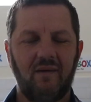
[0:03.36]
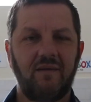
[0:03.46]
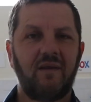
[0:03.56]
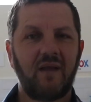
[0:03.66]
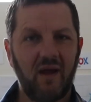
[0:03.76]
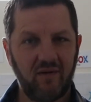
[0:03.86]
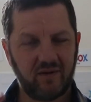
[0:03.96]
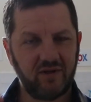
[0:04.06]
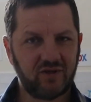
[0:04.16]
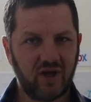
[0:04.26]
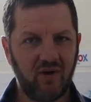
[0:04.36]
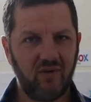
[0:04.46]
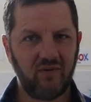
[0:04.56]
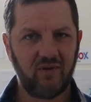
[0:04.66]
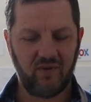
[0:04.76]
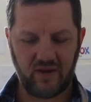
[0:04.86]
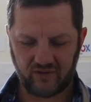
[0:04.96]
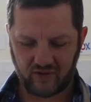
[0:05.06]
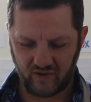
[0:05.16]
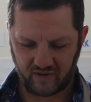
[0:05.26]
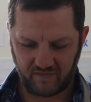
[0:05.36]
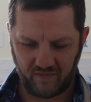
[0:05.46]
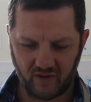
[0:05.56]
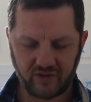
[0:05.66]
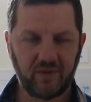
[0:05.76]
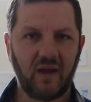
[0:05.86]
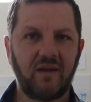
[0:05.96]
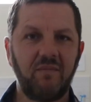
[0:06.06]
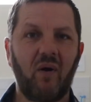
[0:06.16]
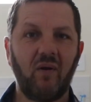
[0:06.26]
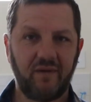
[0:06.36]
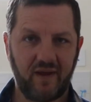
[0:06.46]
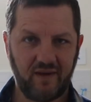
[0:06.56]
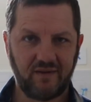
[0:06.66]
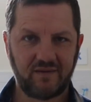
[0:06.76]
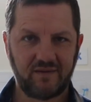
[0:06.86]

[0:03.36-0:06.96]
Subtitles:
But today I'm going to show you how to cook my spaghetti bolognese.